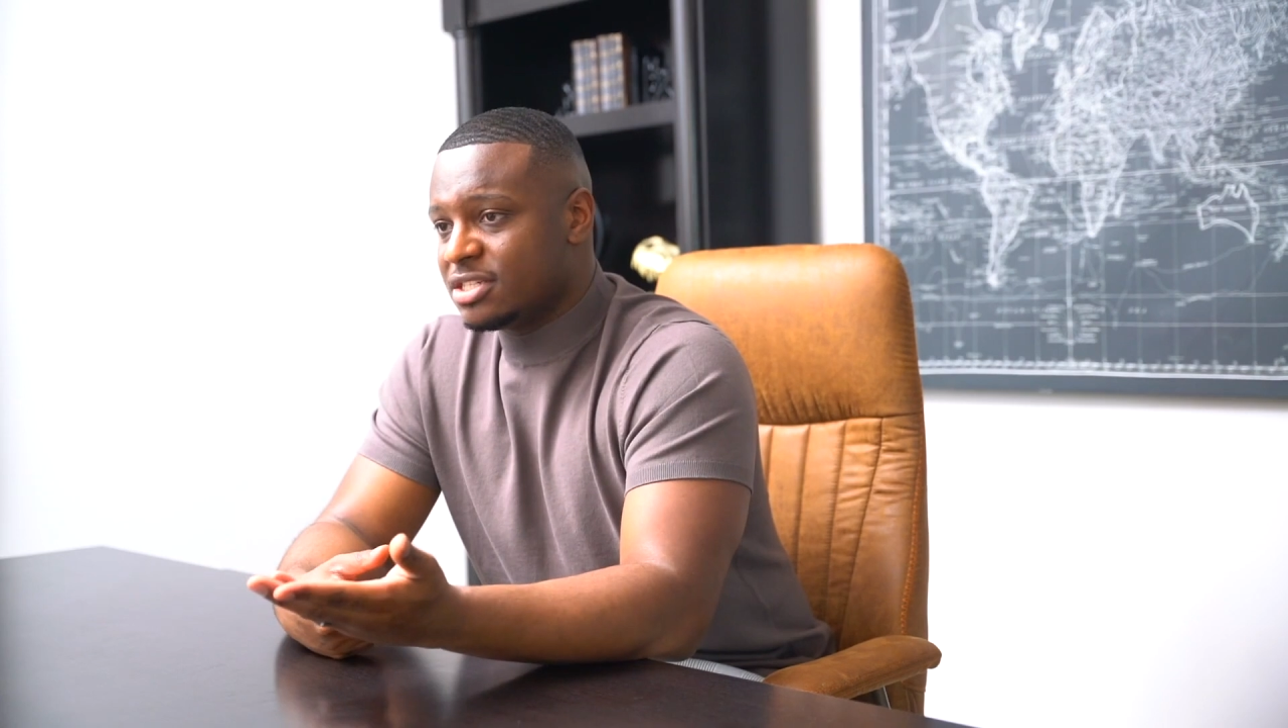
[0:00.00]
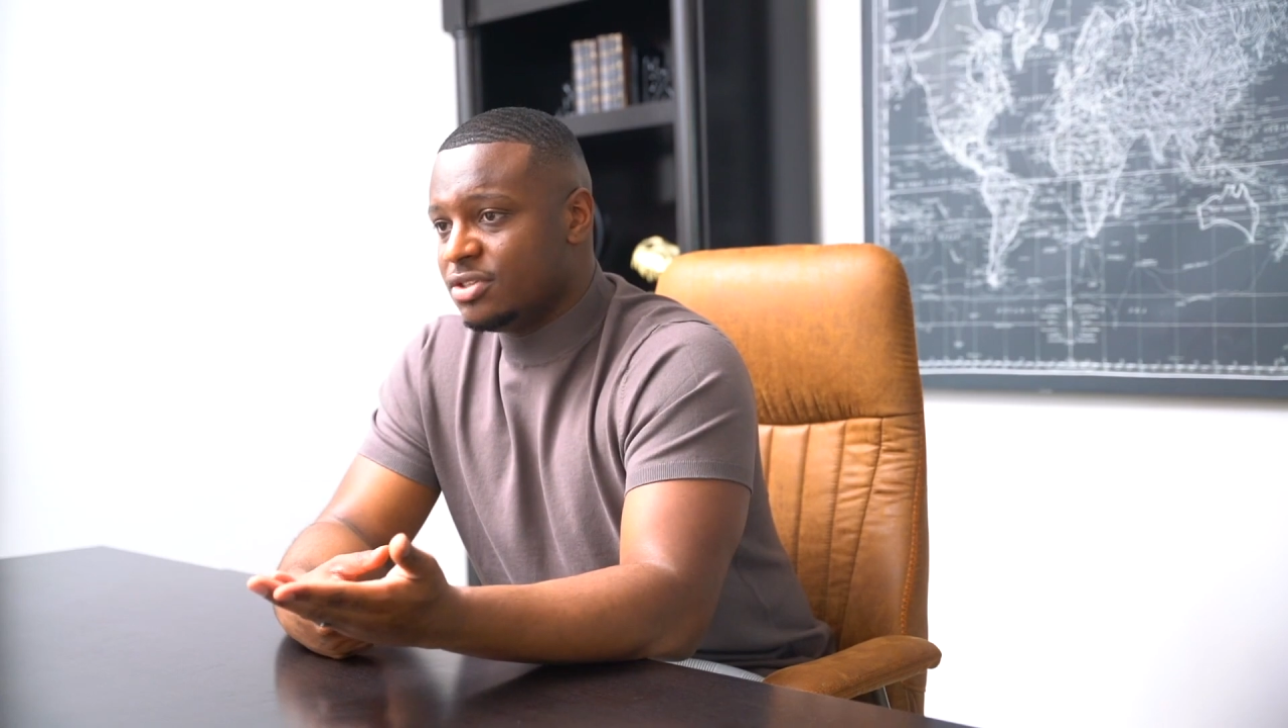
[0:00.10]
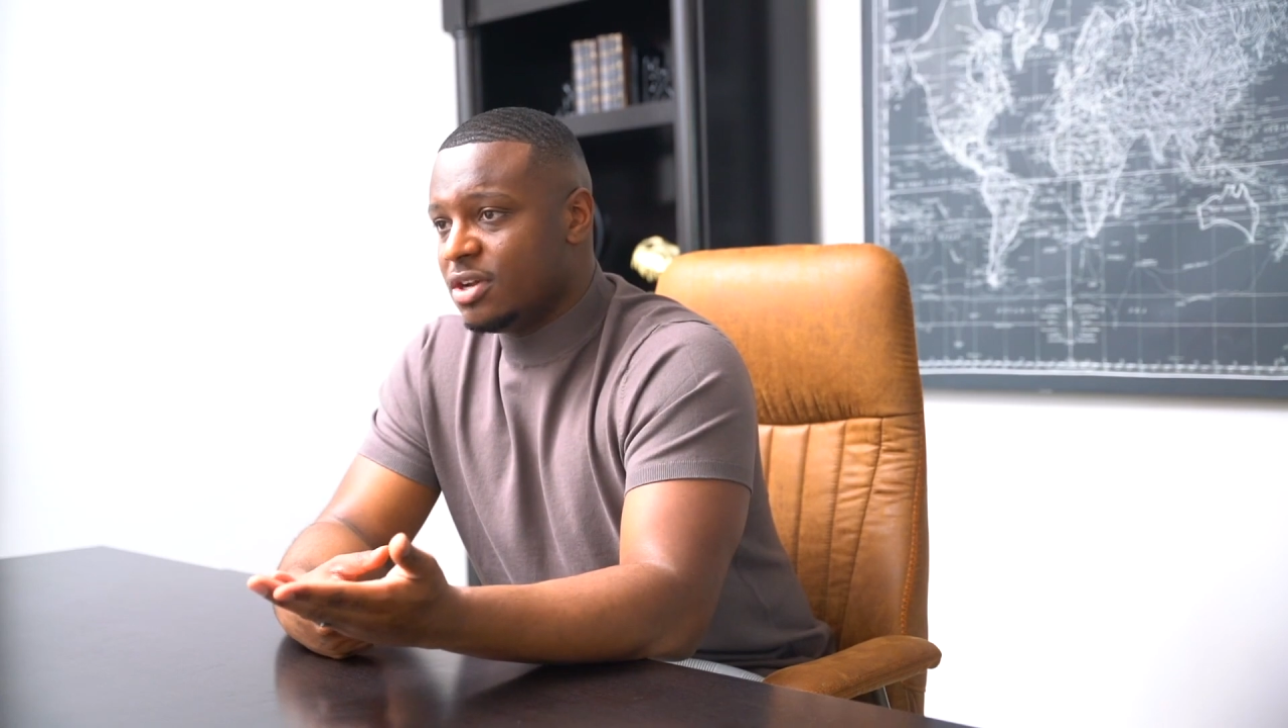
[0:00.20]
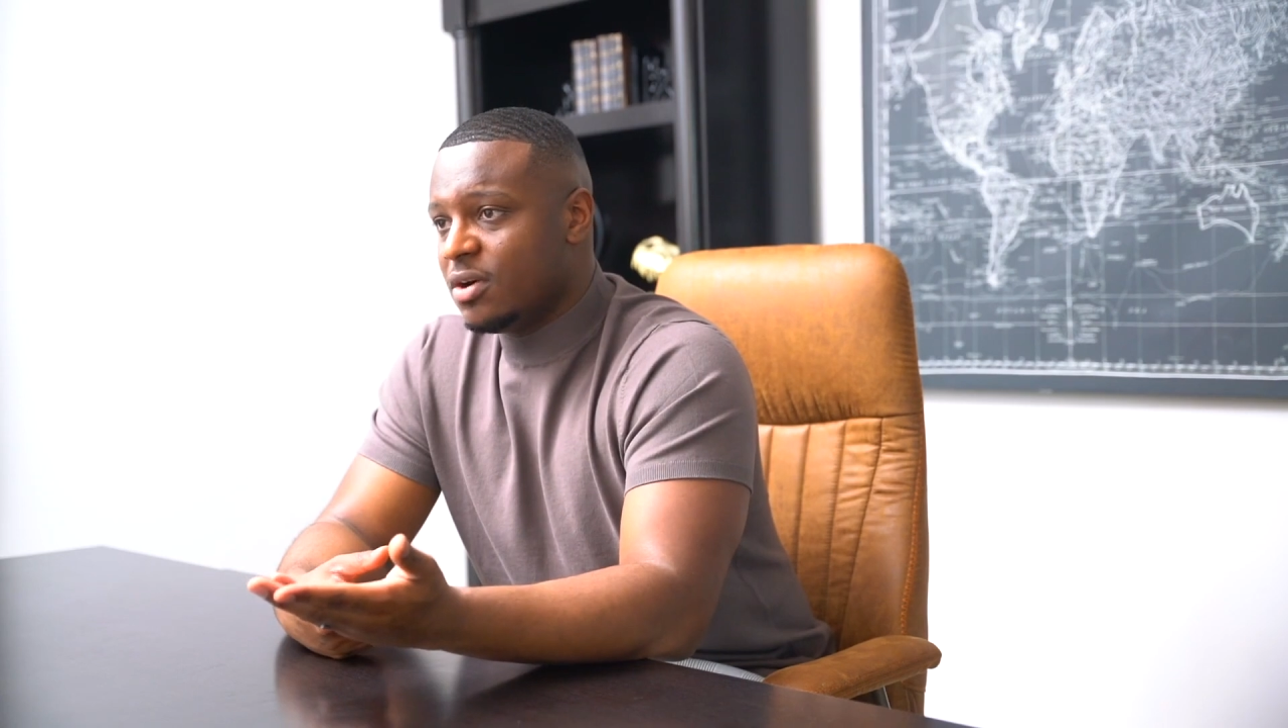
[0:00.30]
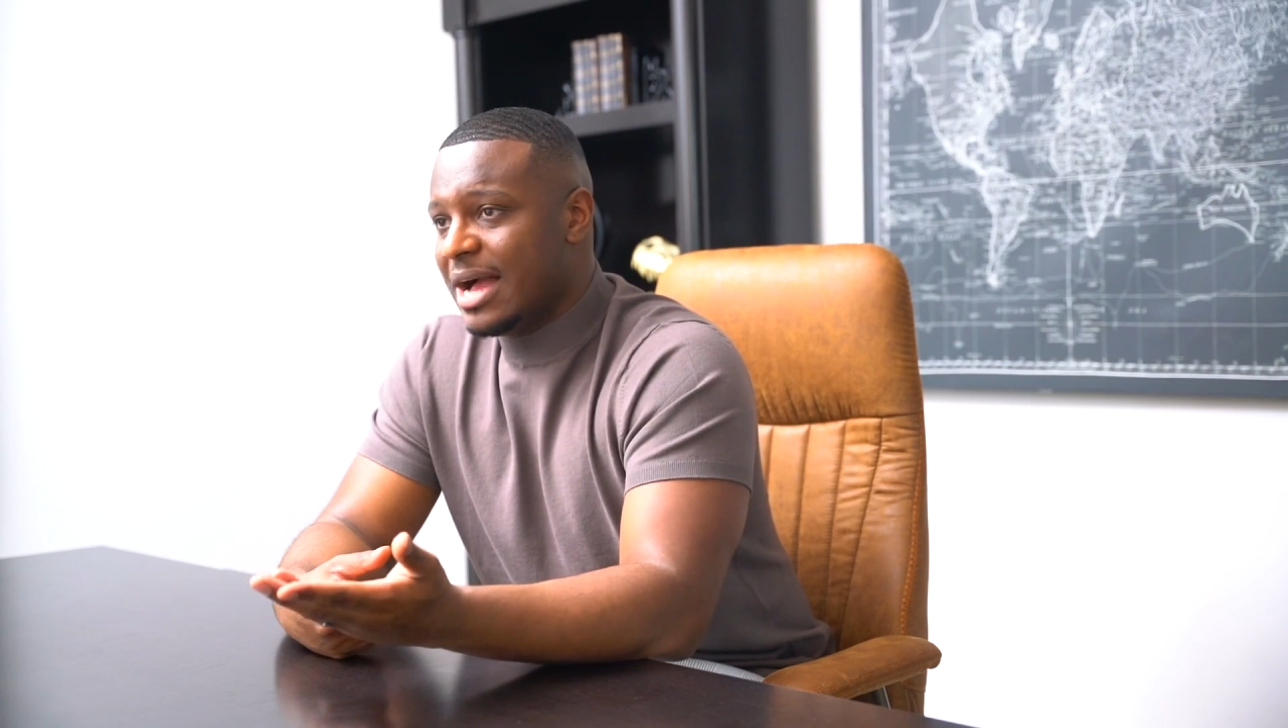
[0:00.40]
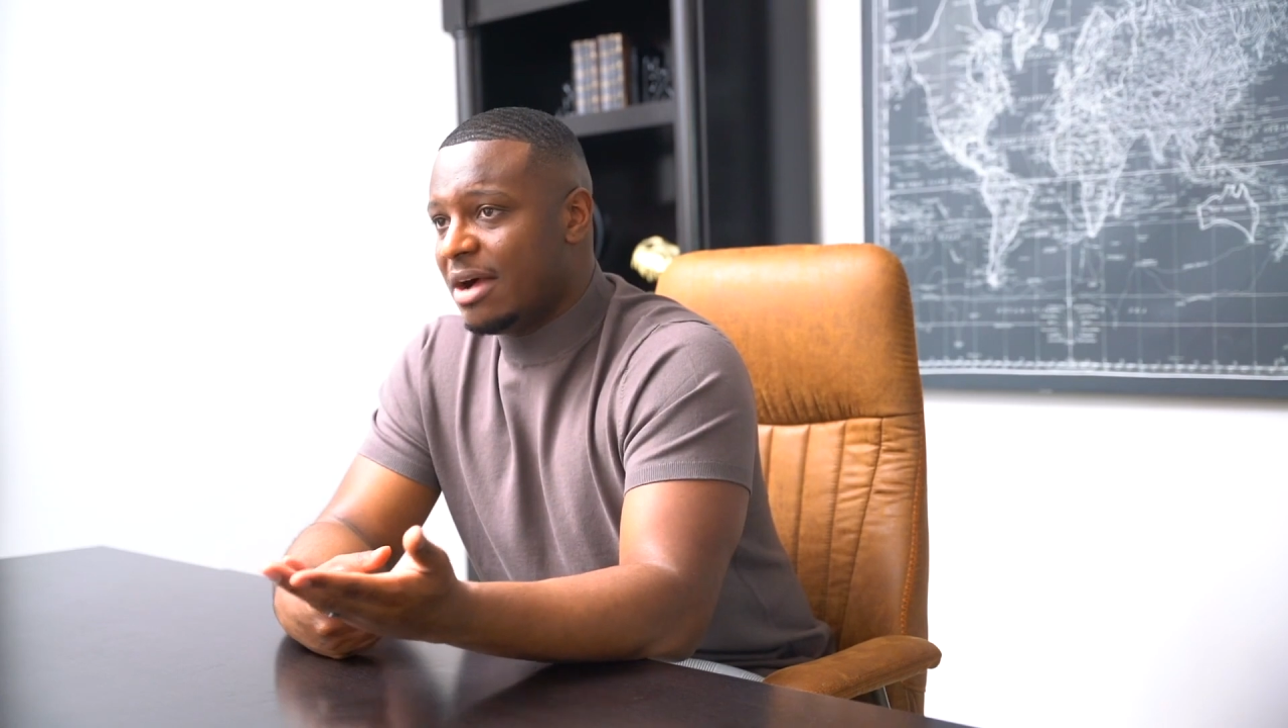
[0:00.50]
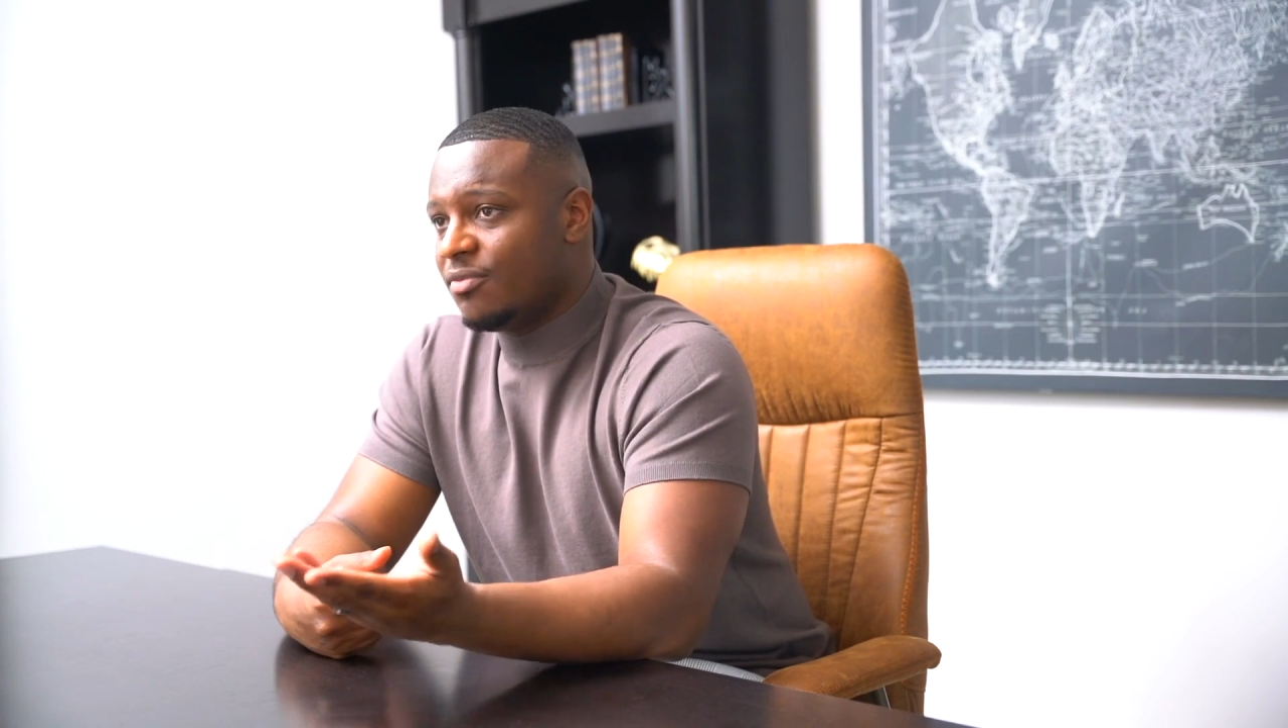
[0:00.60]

have